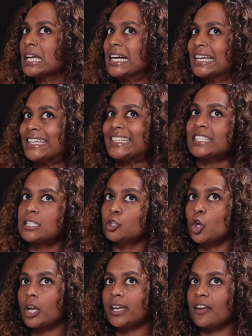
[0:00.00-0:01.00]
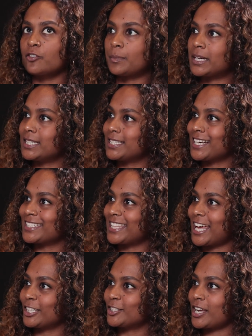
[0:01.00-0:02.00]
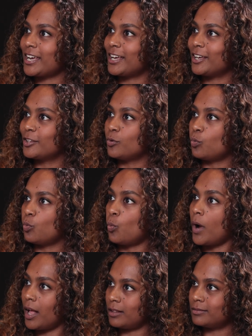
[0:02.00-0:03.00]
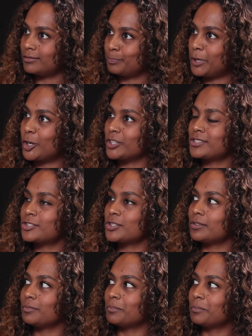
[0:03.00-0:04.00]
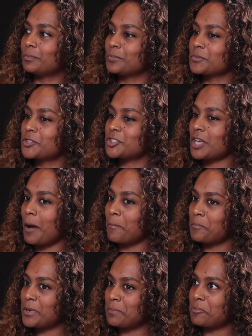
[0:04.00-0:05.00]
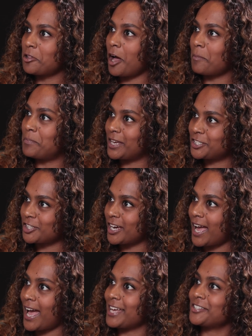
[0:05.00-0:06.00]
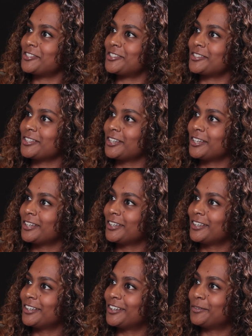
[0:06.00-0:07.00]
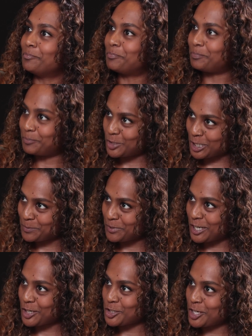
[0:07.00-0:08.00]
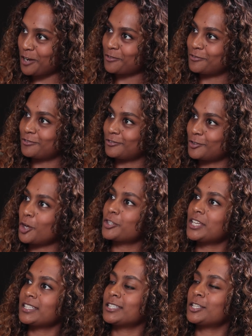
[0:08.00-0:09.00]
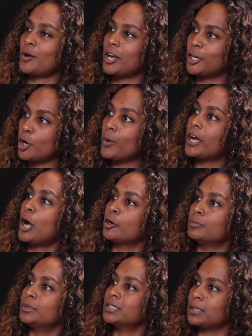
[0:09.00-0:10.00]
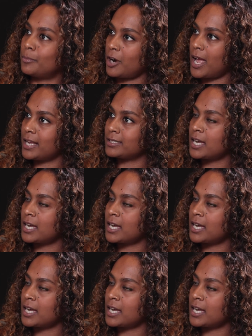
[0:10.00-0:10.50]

I guess not everybody does that well, because some people are better at just being a chef, not necessarily knowing how to build a brand.